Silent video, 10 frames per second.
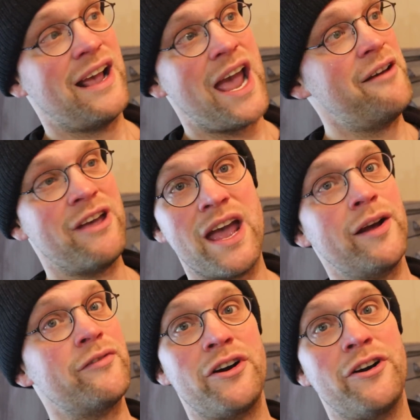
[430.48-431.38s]
Have you
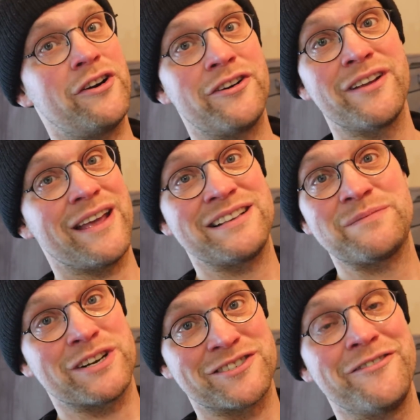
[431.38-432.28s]
ever heard the
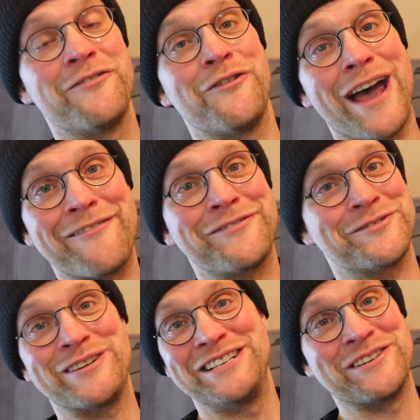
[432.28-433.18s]
expression
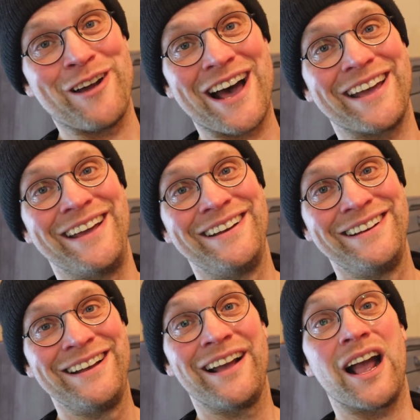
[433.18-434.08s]
rafter in your eye,
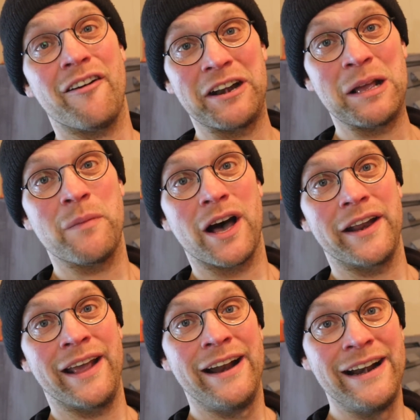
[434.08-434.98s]
governing
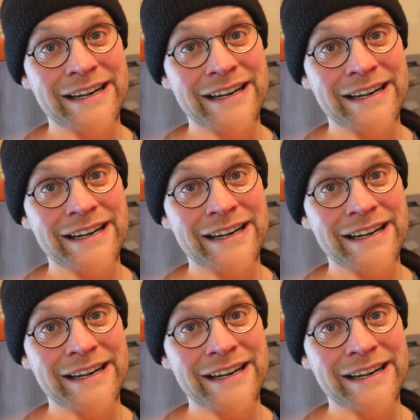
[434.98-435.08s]
body?